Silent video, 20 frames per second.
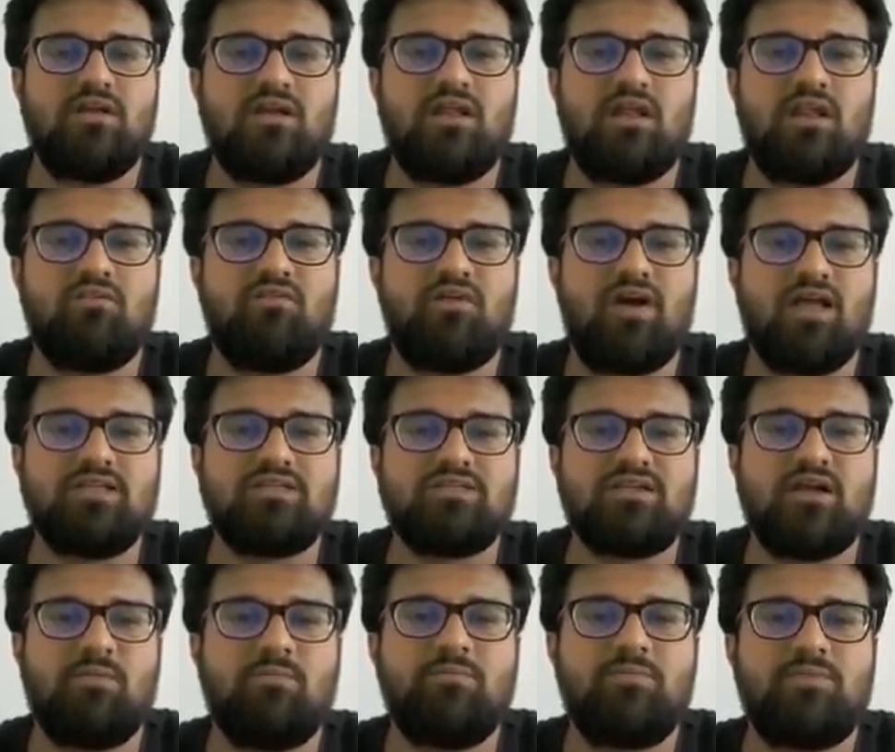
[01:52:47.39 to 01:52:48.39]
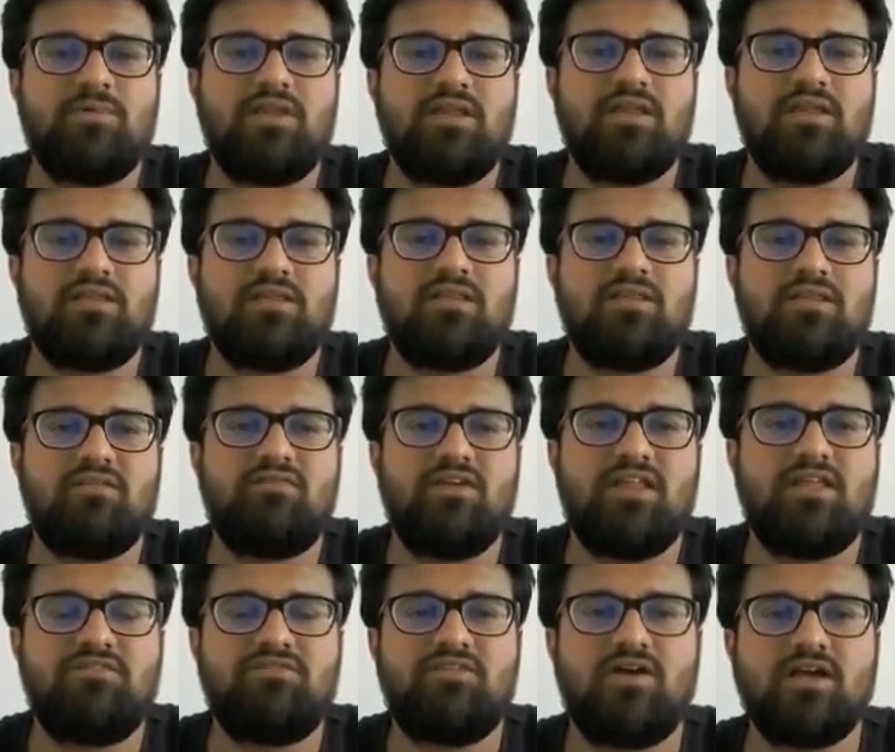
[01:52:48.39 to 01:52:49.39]
revise complete
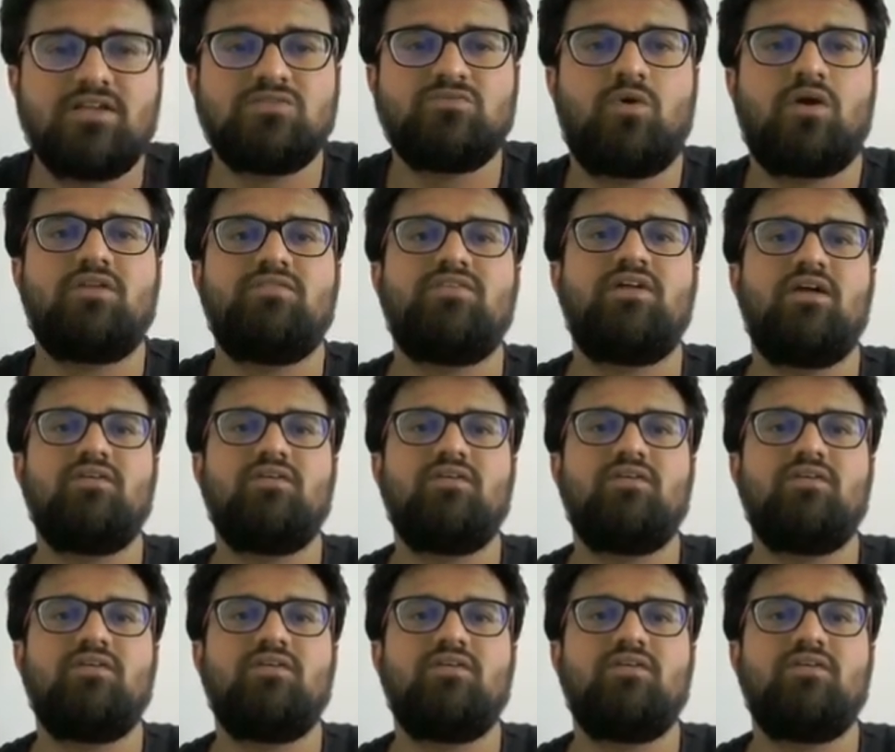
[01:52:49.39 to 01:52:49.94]
very fast what we